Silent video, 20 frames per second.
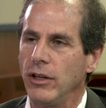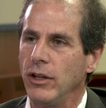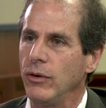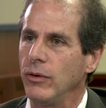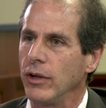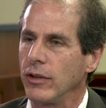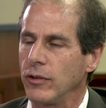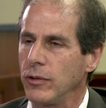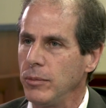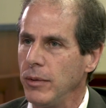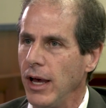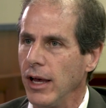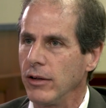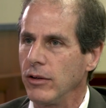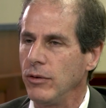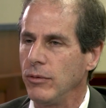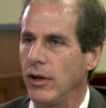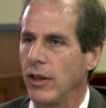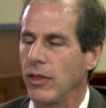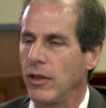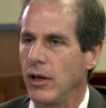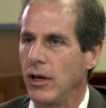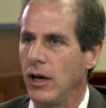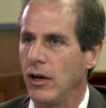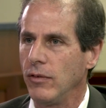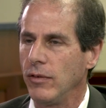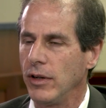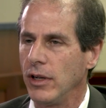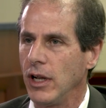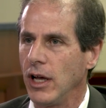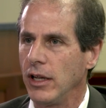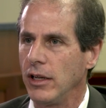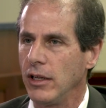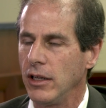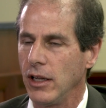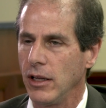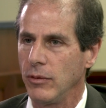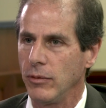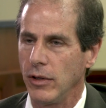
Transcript: to expect with COVID-19,